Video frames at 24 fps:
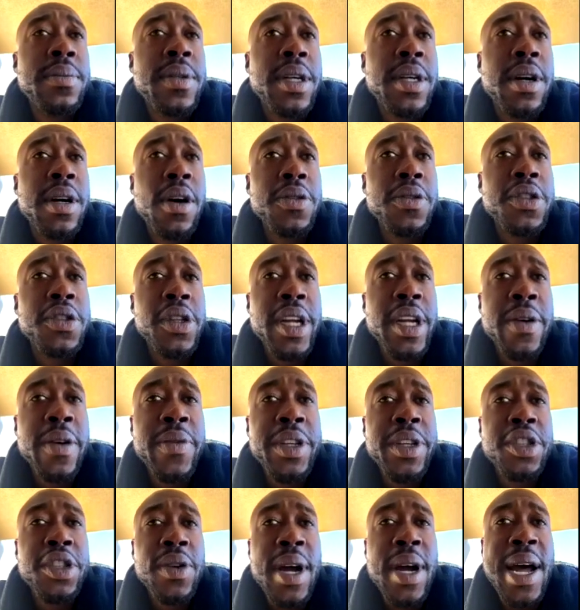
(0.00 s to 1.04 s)
culture that we
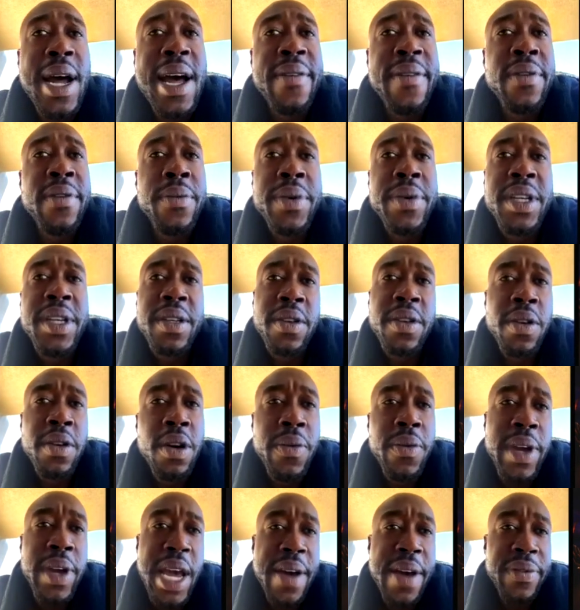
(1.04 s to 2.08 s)
drive, and
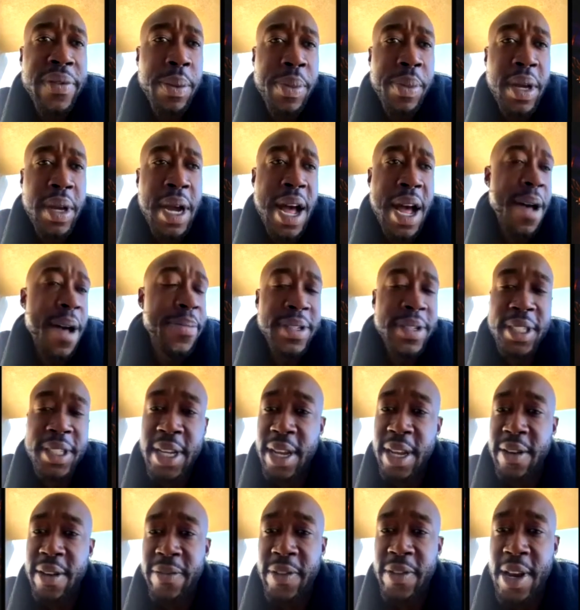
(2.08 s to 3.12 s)
we have to be
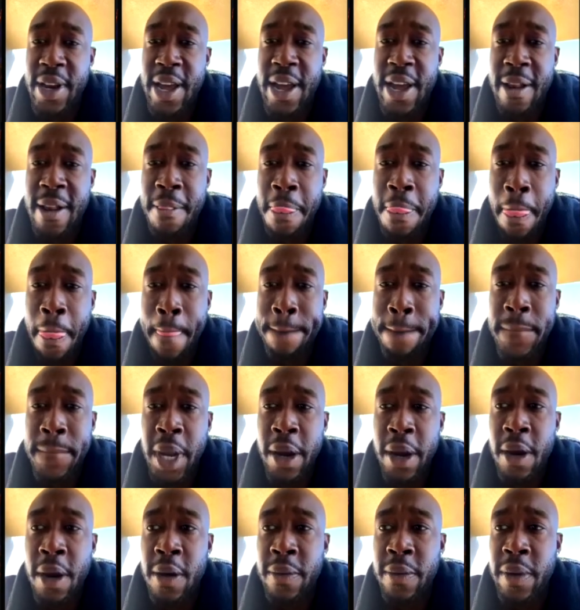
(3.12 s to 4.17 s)
compensated for that.
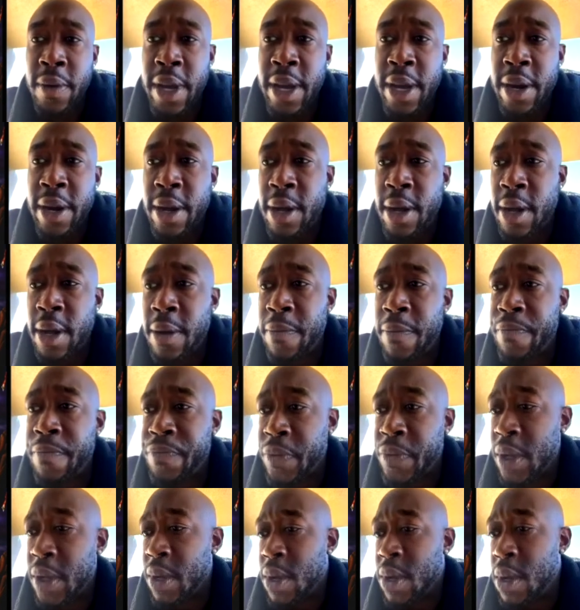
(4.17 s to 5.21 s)
You know, and
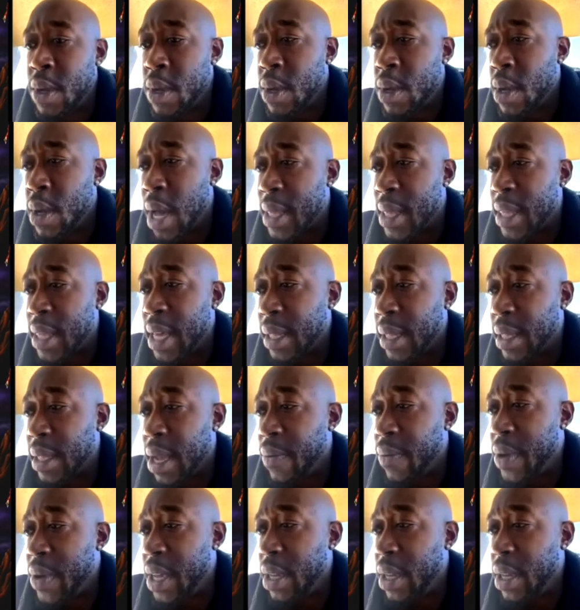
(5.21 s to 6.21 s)
I think that we